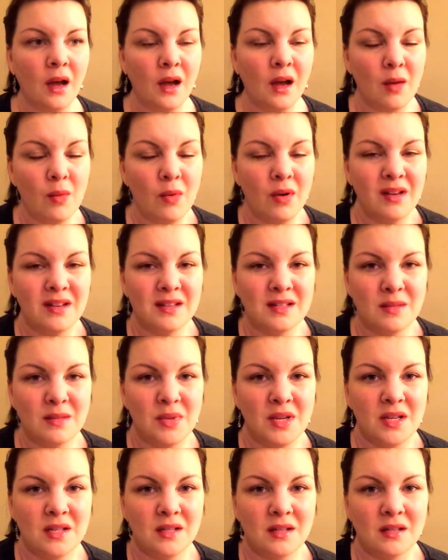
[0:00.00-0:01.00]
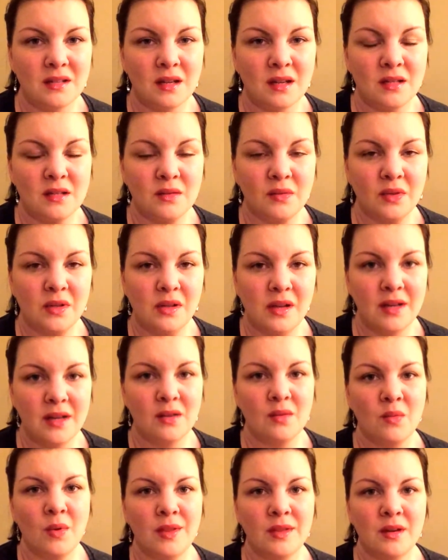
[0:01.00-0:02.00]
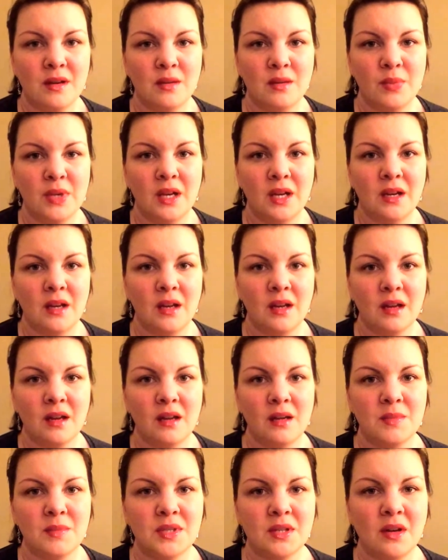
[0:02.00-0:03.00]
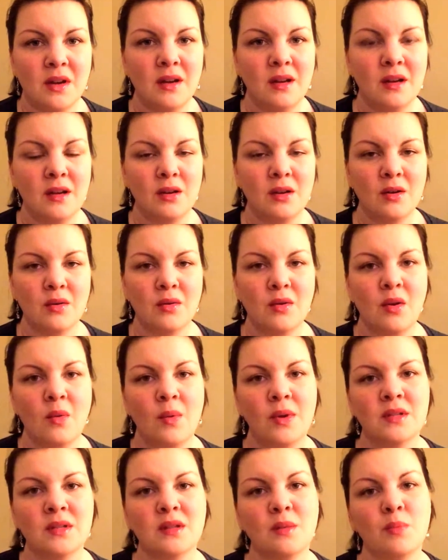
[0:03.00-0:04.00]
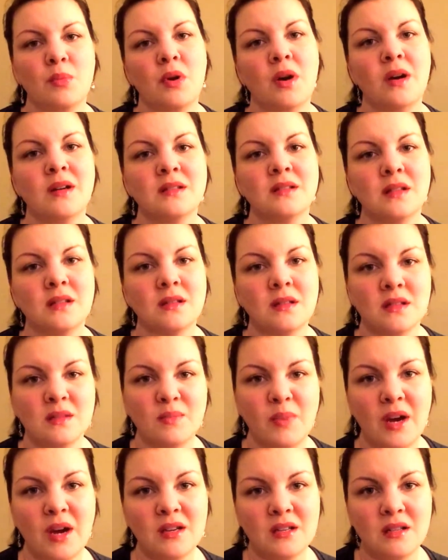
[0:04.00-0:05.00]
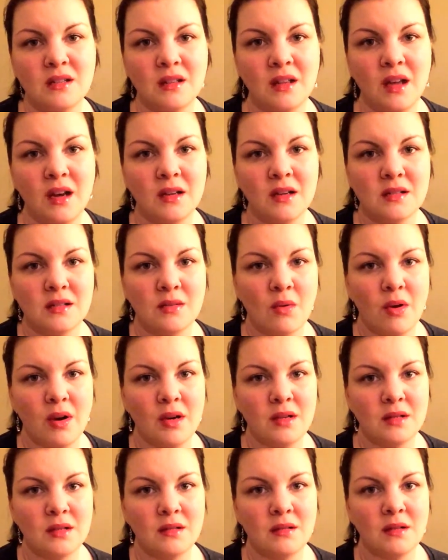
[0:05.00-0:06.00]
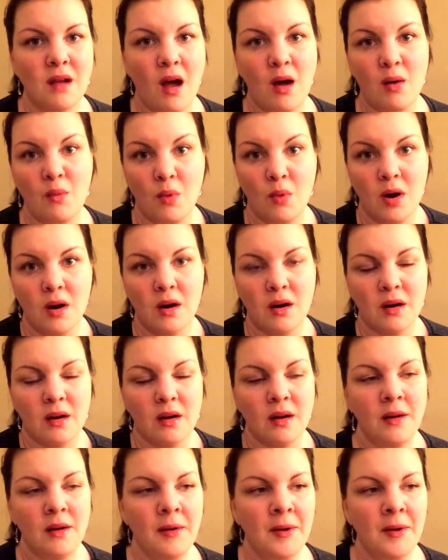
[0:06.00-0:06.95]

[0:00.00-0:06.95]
I want it to be successful. I don't want there to be any hiccups on it. You don't go into the process expecting that it's going to not work.